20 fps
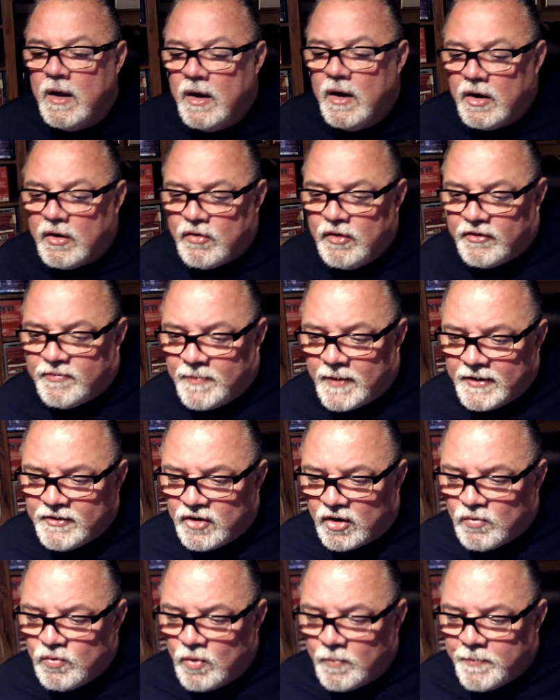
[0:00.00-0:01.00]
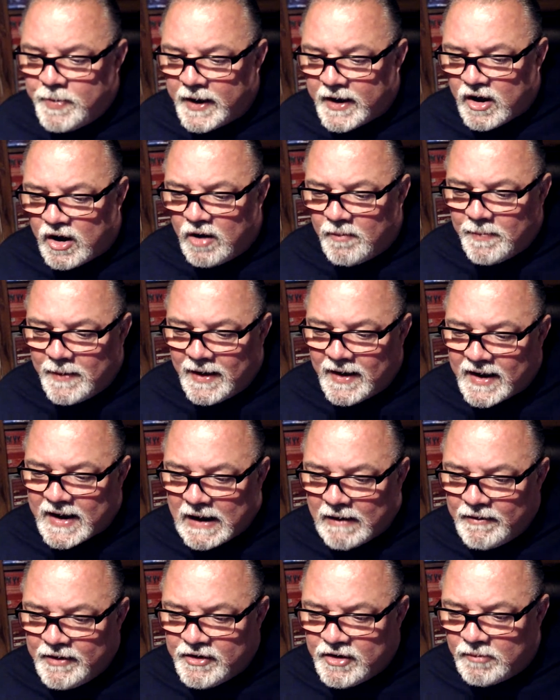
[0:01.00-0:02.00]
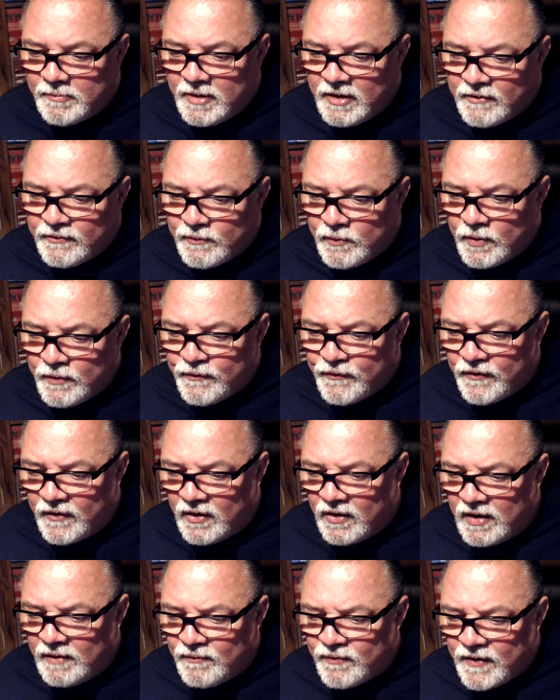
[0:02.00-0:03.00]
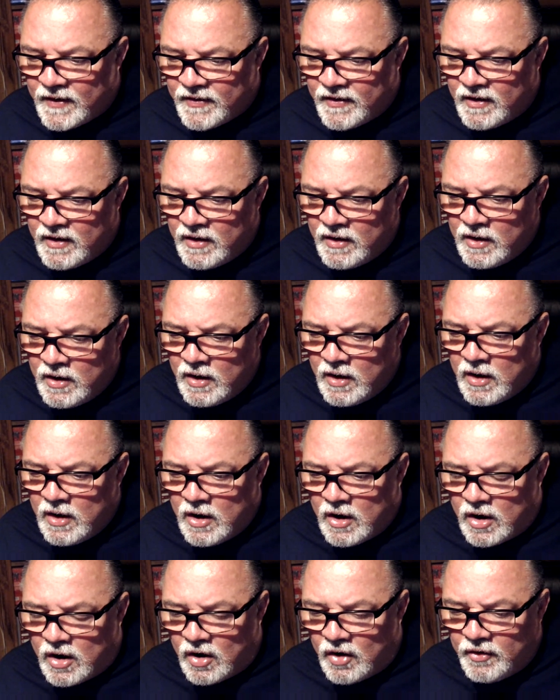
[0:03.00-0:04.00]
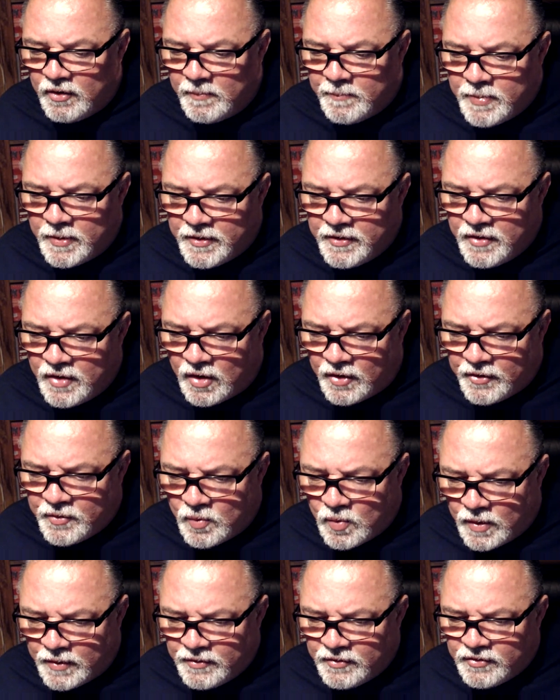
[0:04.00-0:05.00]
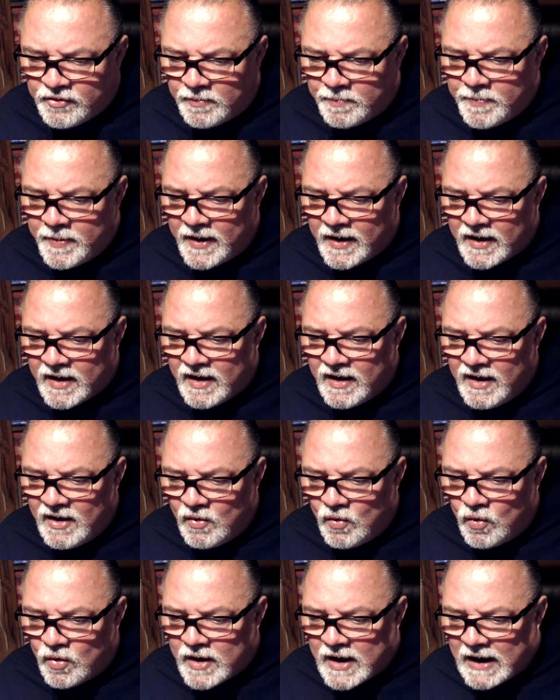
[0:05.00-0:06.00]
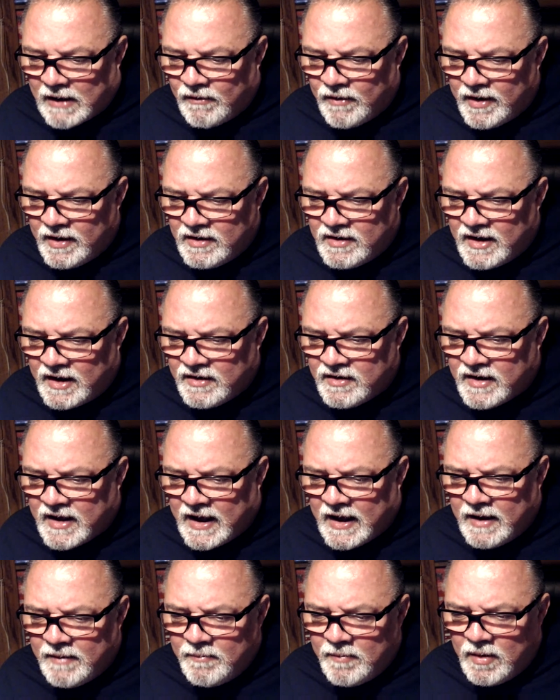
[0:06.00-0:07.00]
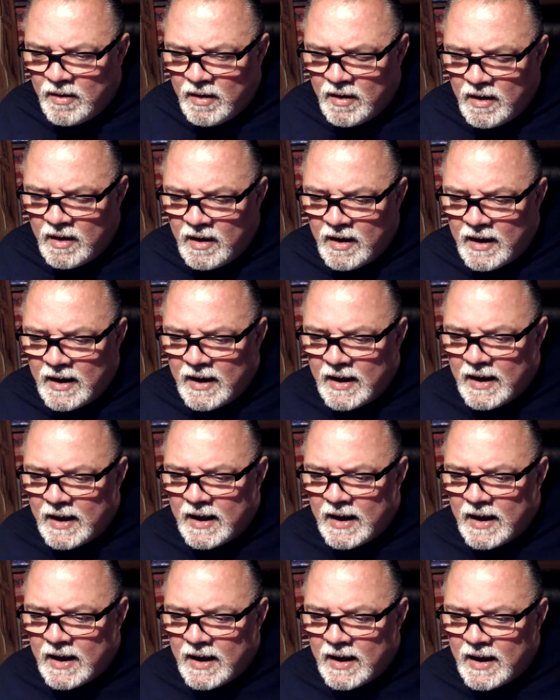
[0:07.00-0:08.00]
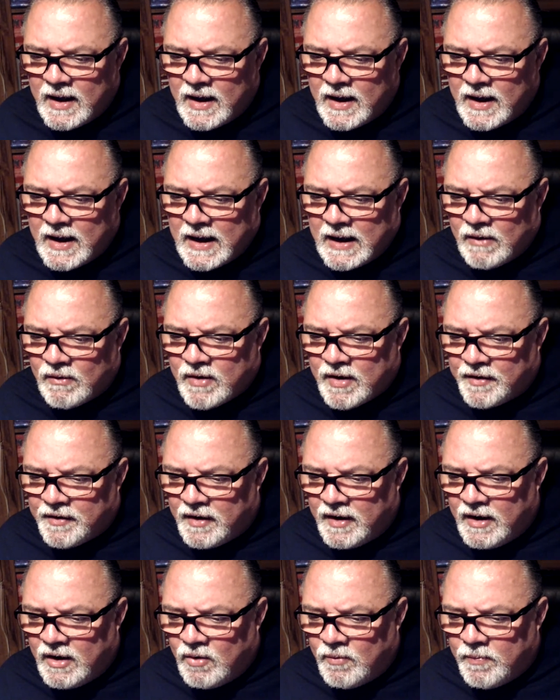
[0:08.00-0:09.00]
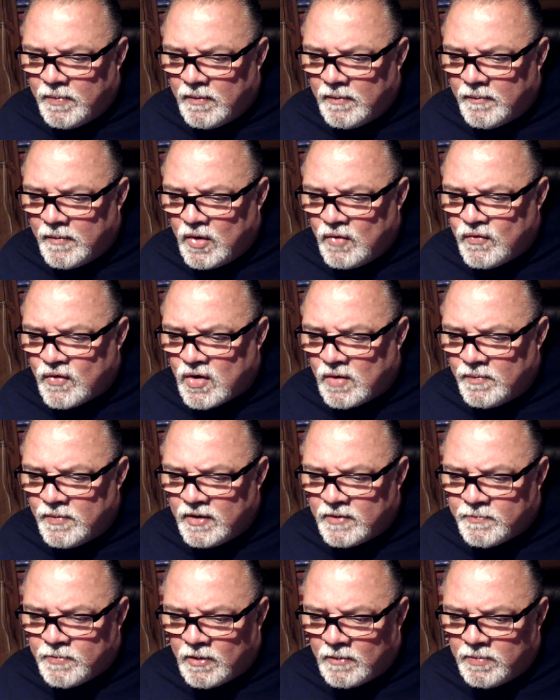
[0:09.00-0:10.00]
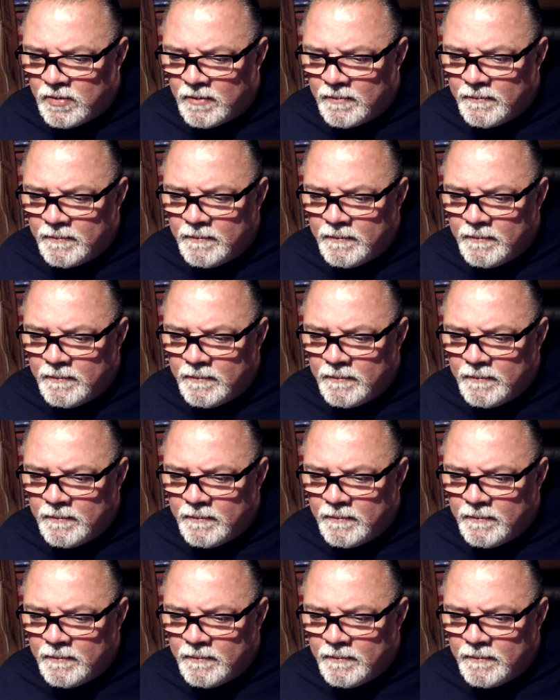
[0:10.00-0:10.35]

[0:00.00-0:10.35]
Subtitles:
Chris, my dog will pick up and carry dummies with fur and feather on, but not want to pick or carry dead game. How can I help overcome this problem?